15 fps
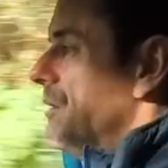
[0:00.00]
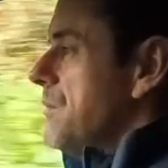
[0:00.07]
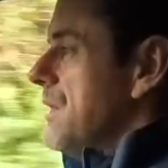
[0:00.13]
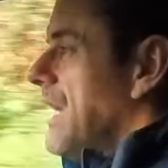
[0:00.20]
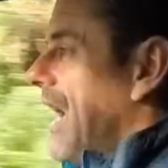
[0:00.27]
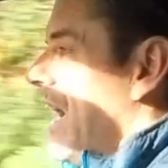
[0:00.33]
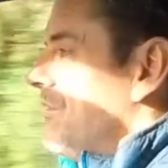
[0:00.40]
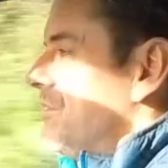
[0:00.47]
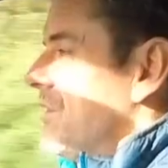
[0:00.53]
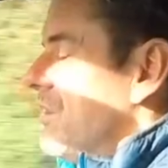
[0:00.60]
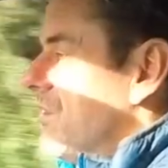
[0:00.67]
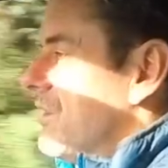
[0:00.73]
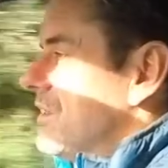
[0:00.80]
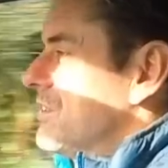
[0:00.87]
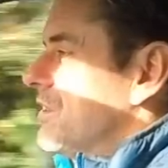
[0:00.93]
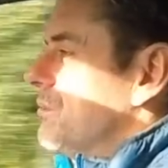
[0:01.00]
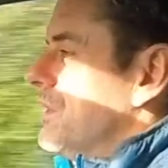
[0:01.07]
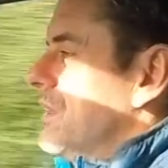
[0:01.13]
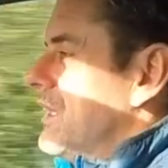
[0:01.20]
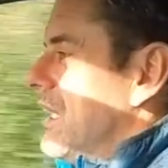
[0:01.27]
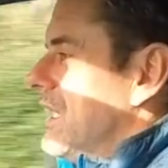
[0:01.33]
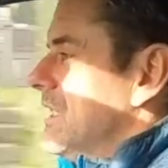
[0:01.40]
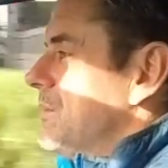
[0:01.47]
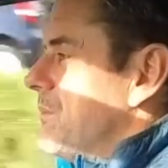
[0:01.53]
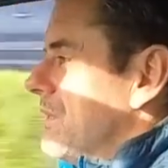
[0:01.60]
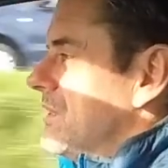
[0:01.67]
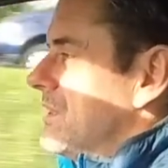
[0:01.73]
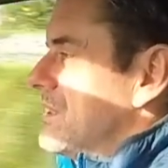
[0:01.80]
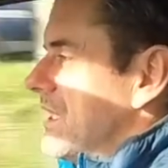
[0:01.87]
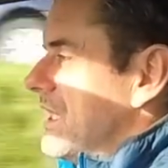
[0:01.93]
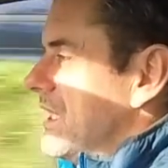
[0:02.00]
I mean, you have to look at something that is about the